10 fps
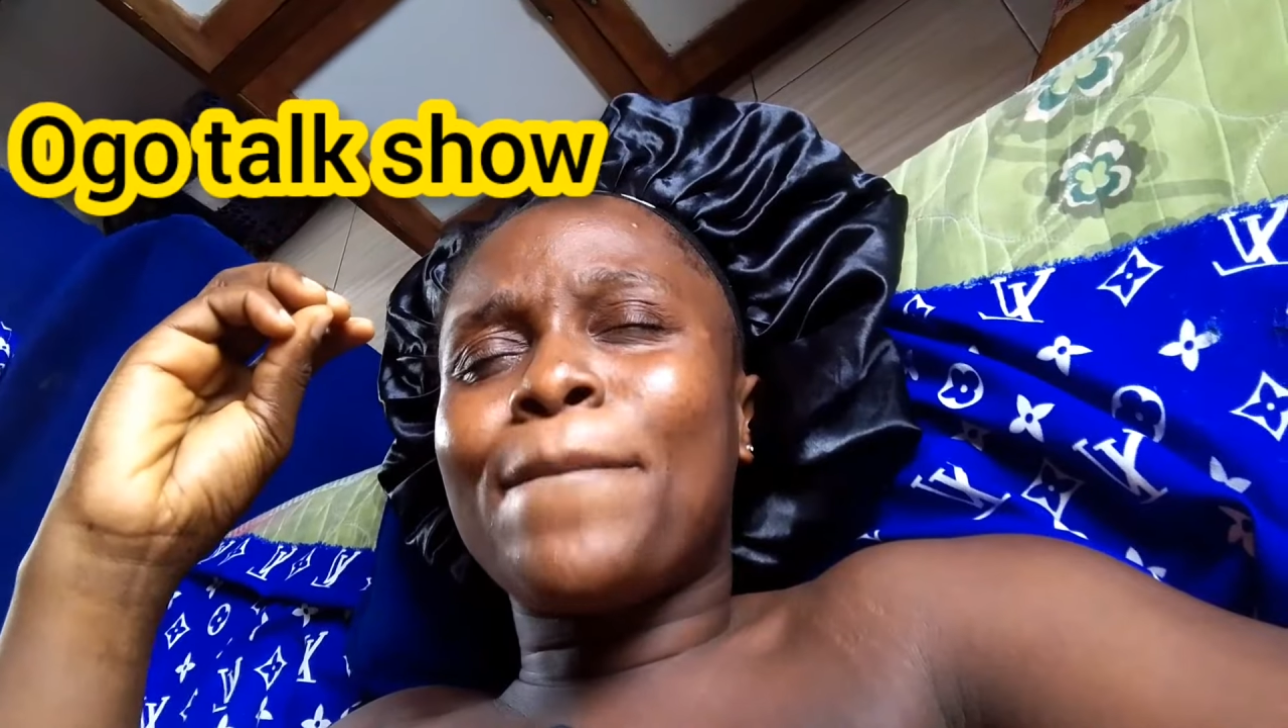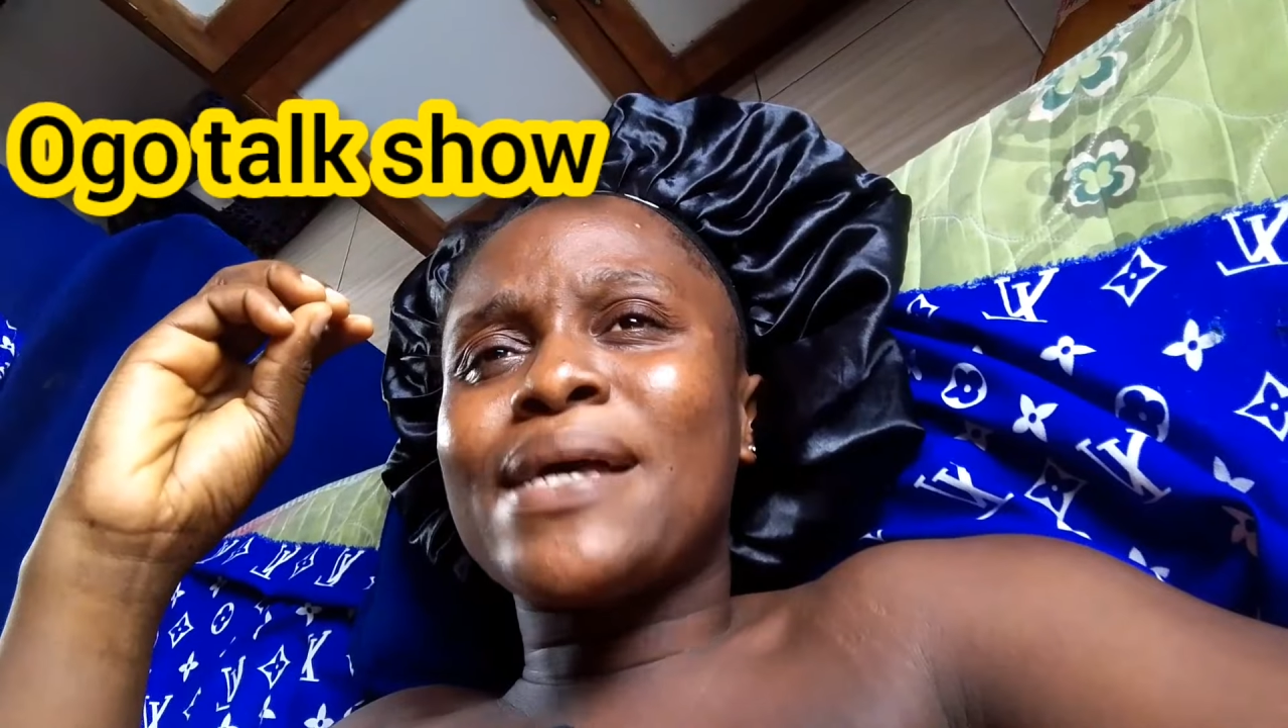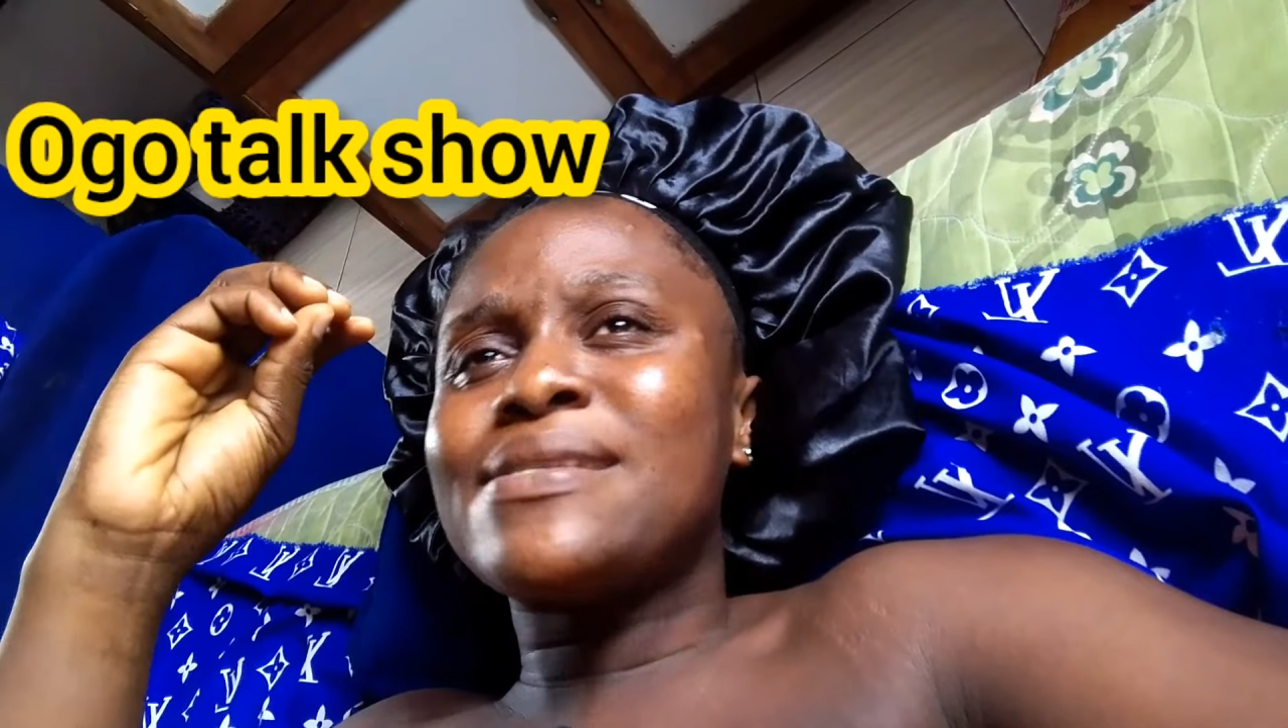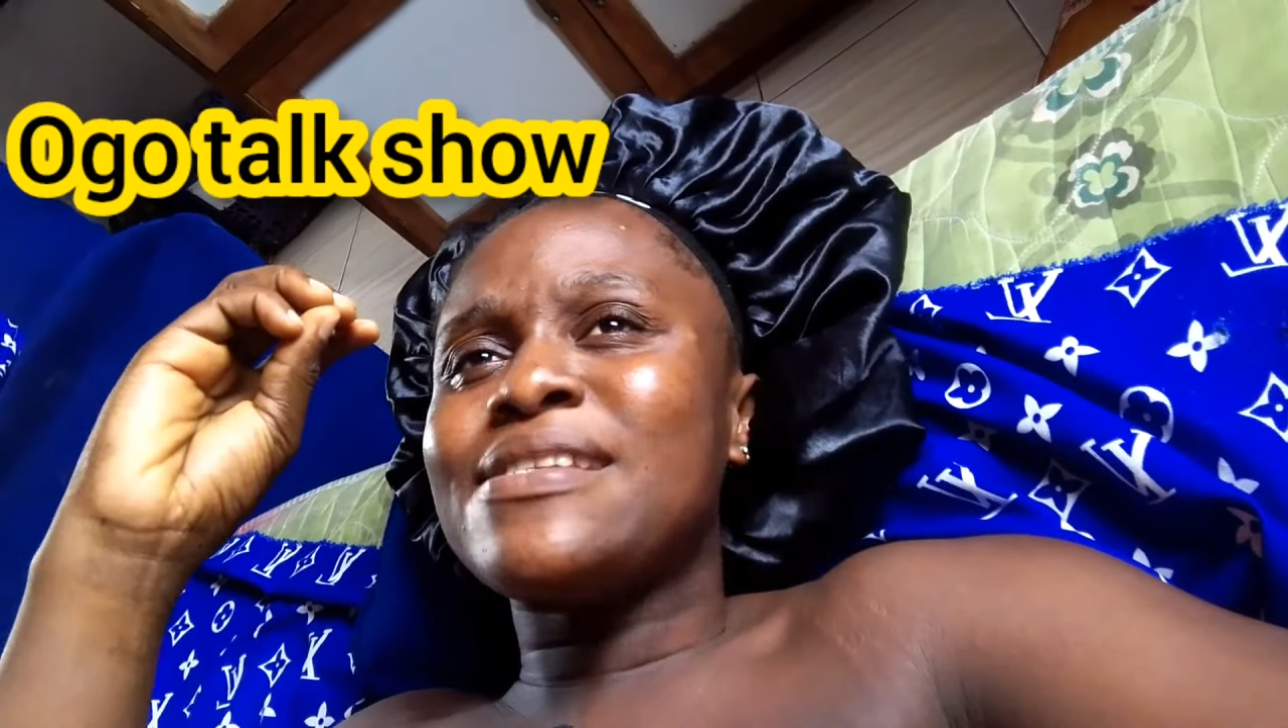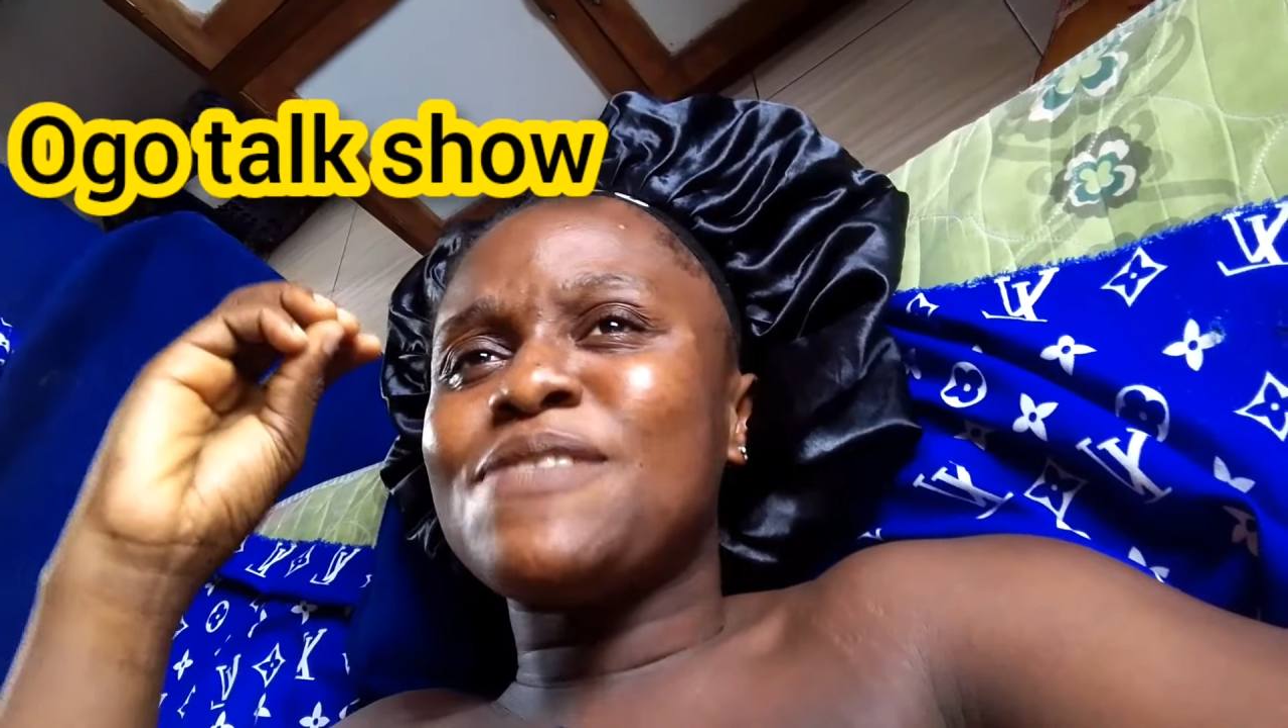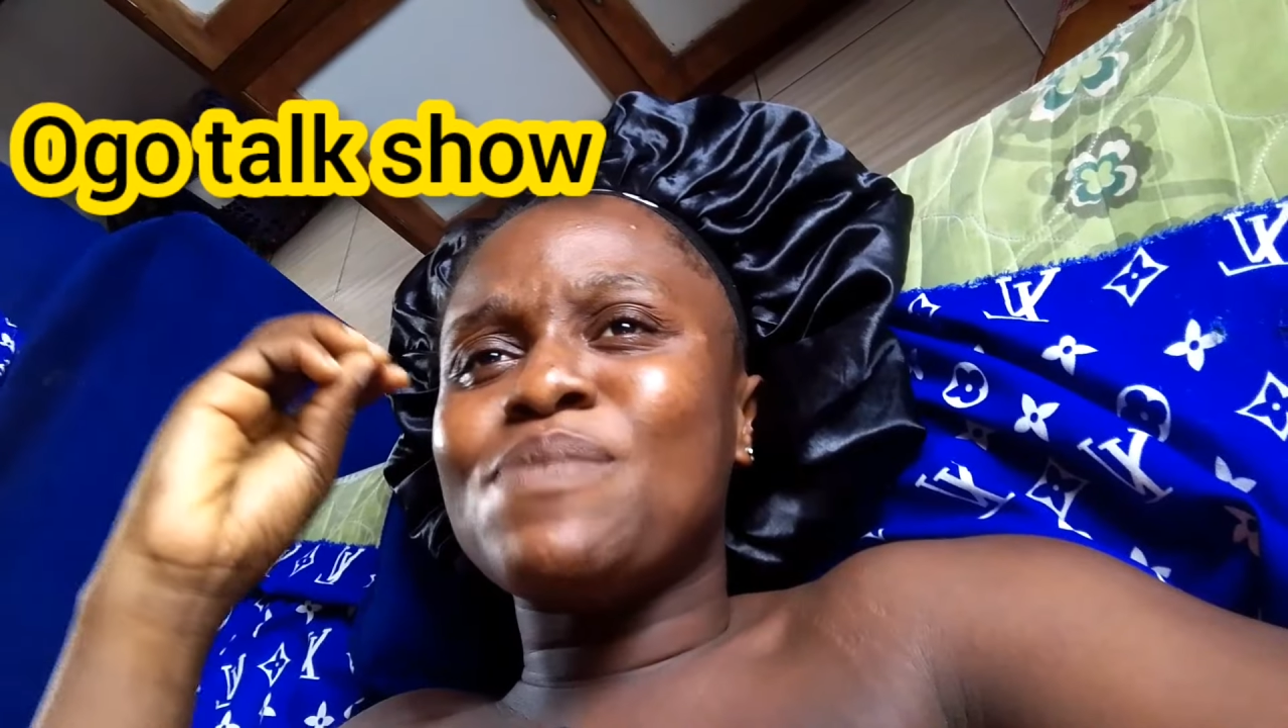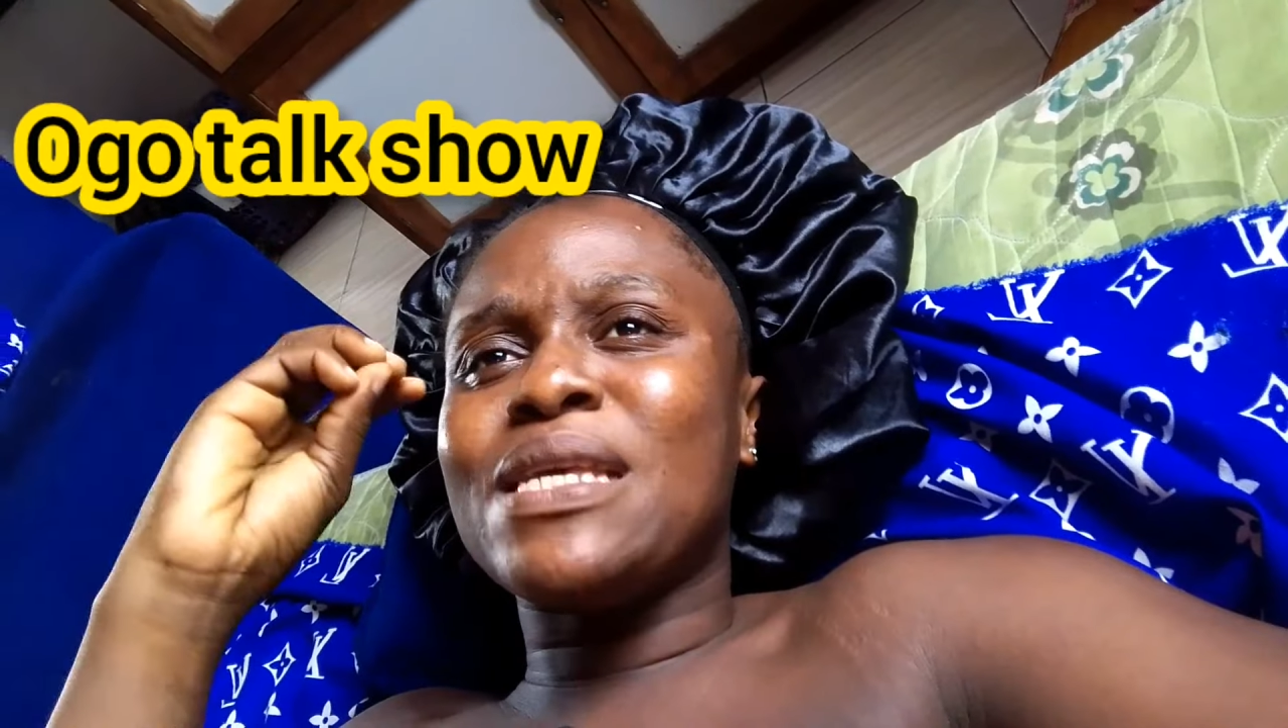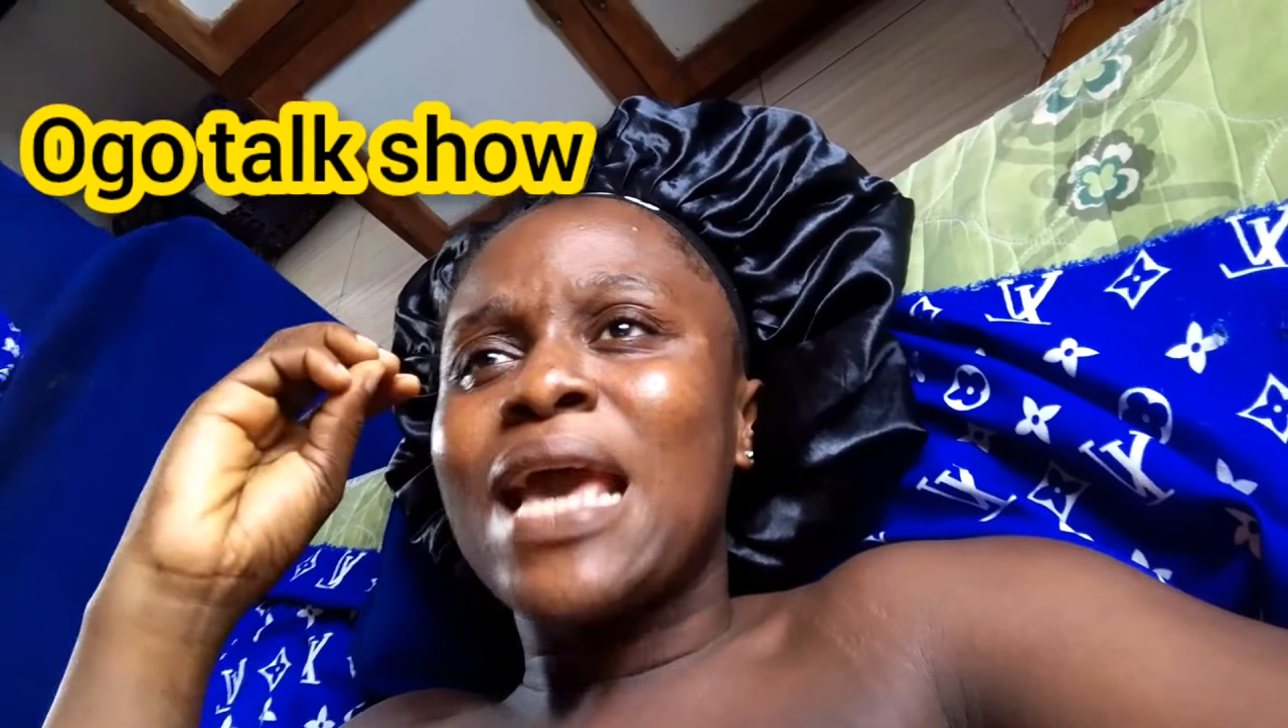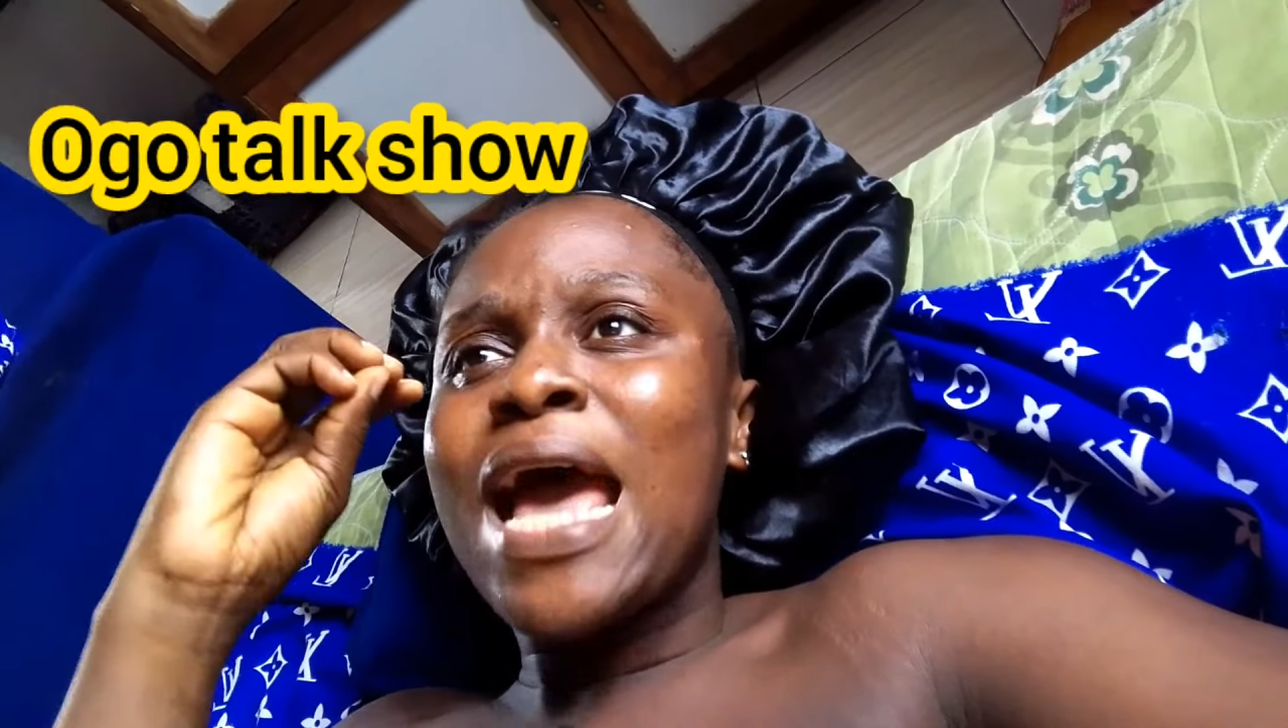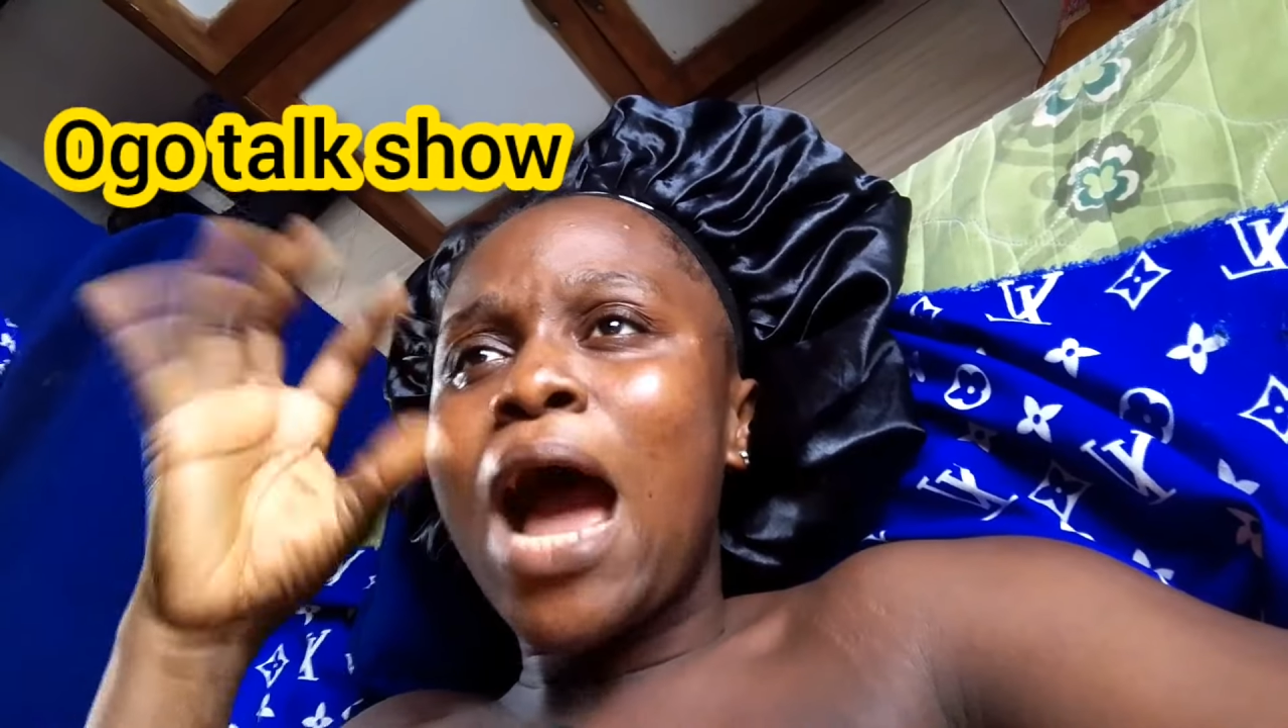passes me,